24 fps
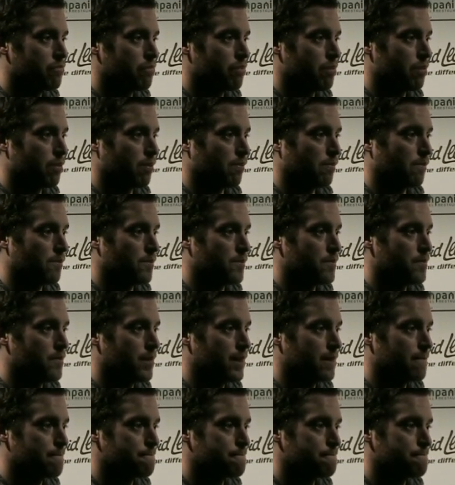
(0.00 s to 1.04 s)
Pretty
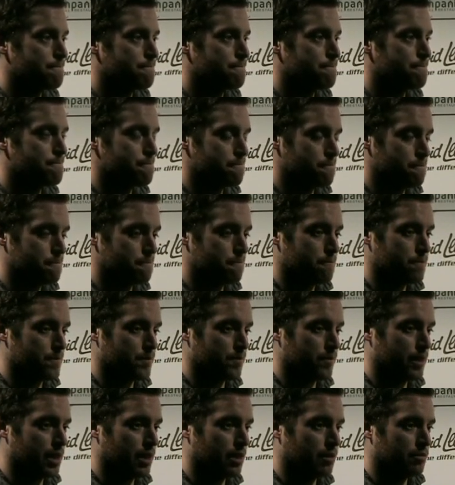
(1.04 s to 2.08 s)
crucial after last
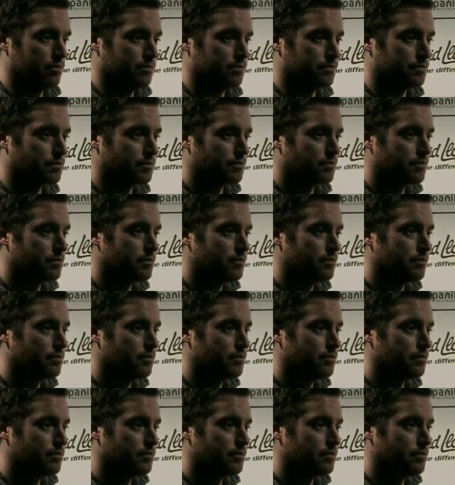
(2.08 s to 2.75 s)
night, and